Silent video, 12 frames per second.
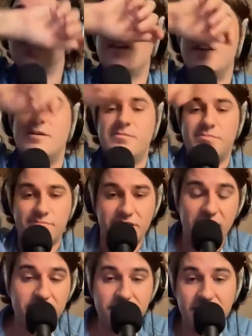Um, but
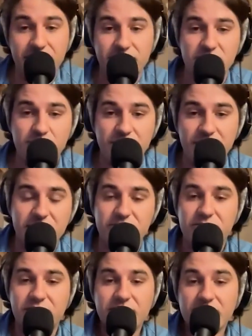other than that, there's no backing
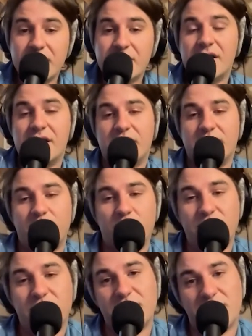track but
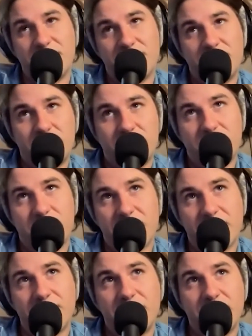we did a
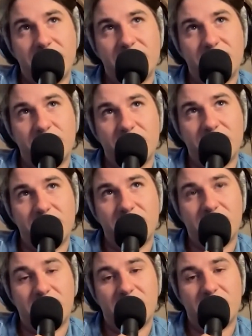like a very intimate
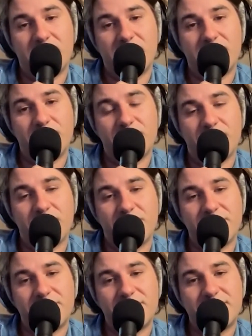uh
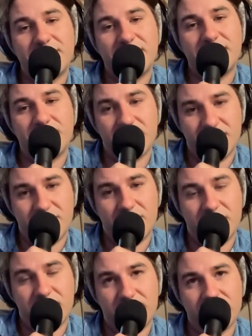performance in the
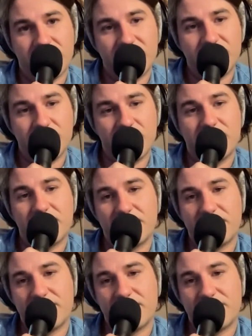studio last week.